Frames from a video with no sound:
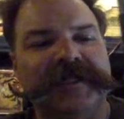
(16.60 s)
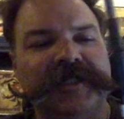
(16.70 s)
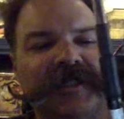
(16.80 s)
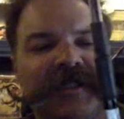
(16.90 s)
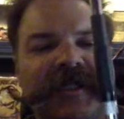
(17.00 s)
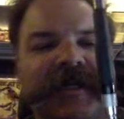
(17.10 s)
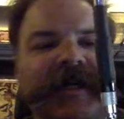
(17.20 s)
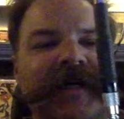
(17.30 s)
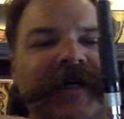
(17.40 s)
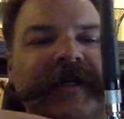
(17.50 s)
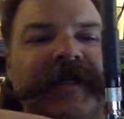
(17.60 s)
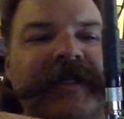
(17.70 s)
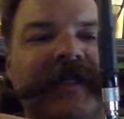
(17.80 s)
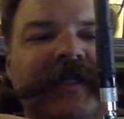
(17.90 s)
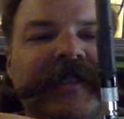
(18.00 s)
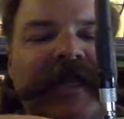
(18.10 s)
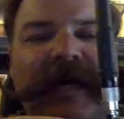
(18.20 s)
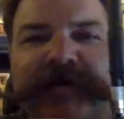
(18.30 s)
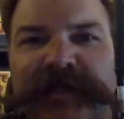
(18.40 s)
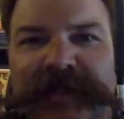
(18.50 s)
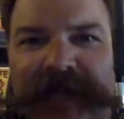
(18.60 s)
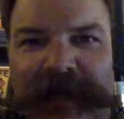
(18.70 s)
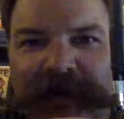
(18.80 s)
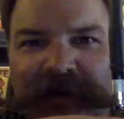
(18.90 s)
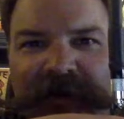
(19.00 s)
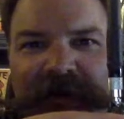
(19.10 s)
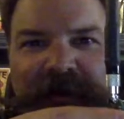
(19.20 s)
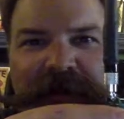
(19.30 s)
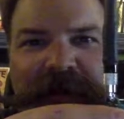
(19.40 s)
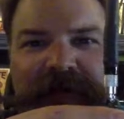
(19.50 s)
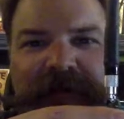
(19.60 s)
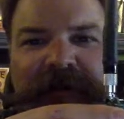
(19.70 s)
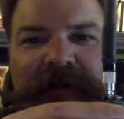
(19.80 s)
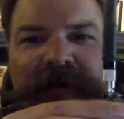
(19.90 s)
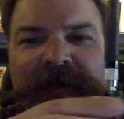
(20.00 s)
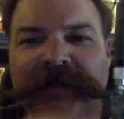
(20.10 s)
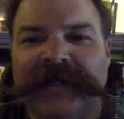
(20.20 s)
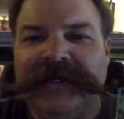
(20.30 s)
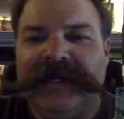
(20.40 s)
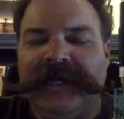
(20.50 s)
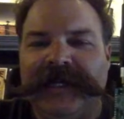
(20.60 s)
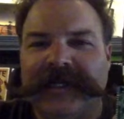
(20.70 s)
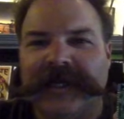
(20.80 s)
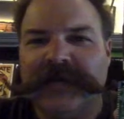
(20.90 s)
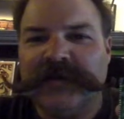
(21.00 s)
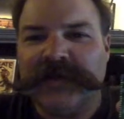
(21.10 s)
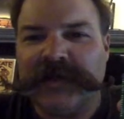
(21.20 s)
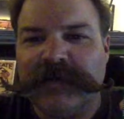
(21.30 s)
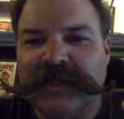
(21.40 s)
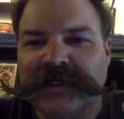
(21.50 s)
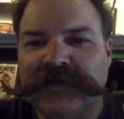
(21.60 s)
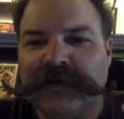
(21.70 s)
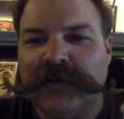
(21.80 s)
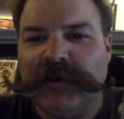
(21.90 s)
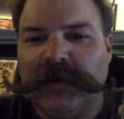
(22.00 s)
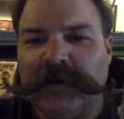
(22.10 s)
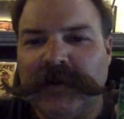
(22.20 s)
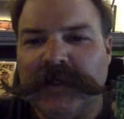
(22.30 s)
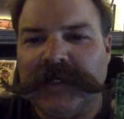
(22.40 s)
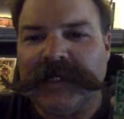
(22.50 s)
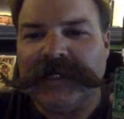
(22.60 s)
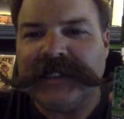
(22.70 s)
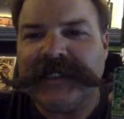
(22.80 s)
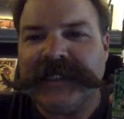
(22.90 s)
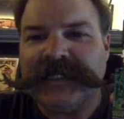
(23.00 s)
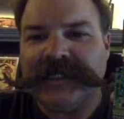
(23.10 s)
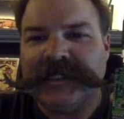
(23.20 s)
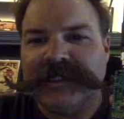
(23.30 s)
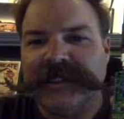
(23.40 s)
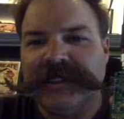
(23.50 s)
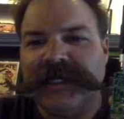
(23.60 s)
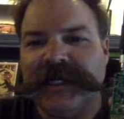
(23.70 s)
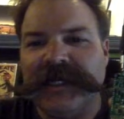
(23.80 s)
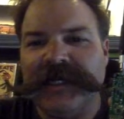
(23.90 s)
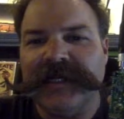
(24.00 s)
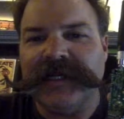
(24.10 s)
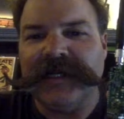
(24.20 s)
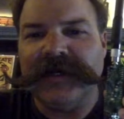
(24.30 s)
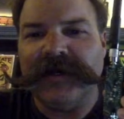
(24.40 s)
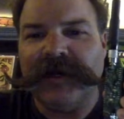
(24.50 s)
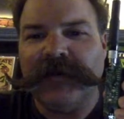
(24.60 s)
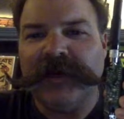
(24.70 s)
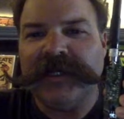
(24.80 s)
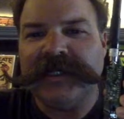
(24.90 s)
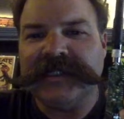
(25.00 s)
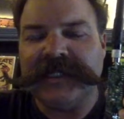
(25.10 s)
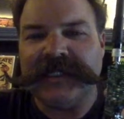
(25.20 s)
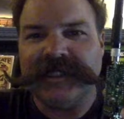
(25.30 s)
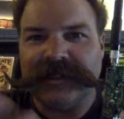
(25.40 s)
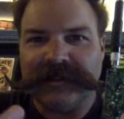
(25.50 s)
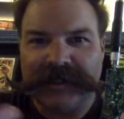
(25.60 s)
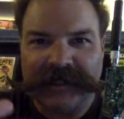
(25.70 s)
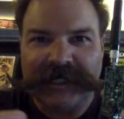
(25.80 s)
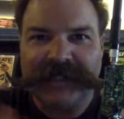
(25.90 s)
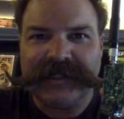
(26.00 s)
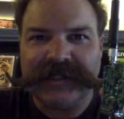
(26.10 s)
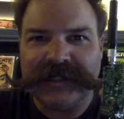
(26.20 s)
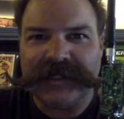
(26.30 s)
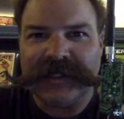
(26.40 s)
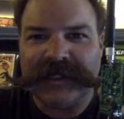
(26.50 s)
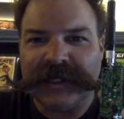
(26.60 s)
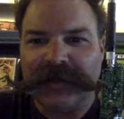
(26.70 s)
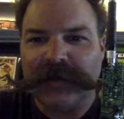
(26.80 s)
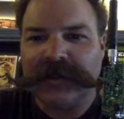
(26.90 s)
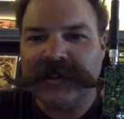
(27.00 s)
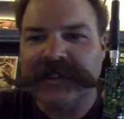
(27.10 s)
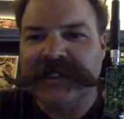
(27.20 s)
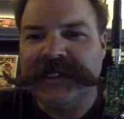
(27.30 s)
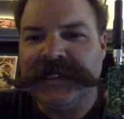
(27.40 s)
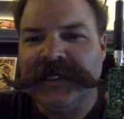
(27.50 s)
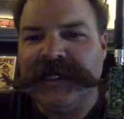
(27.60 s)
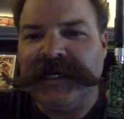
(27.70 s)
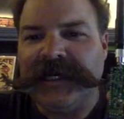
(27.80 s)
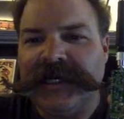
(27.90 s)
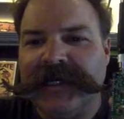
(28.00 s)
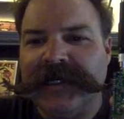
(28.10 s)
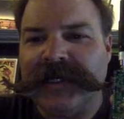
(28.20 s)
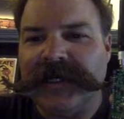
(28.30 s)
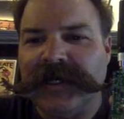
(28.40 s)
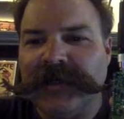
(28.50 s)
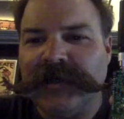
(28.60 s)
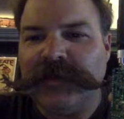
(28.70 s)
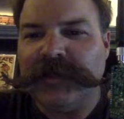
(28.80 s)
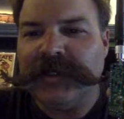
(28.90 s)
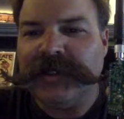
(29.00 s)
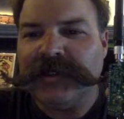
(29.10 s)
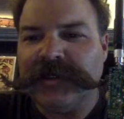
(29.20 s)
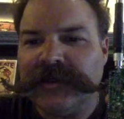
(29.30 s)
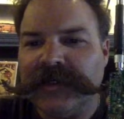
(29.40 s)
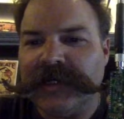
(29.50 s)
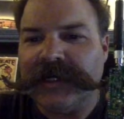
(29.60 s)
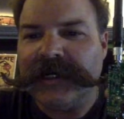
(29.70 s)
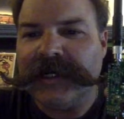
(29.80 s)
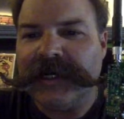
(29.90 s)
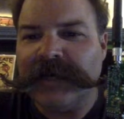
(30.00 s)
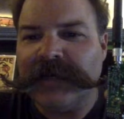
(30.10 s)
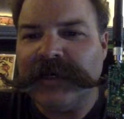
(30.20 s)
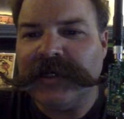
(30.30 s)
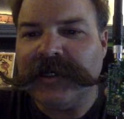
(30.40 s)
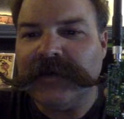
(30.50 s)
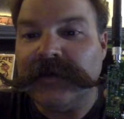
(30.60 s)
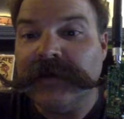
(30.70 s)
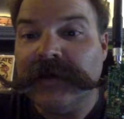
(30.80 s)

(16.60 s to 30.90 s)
just uh, snaps on top of an Arduino Uno. And it comes with a bunch of cool uh, sketches. And I'm running a sketch here to test that it works and uh, you put in your uh, ham radio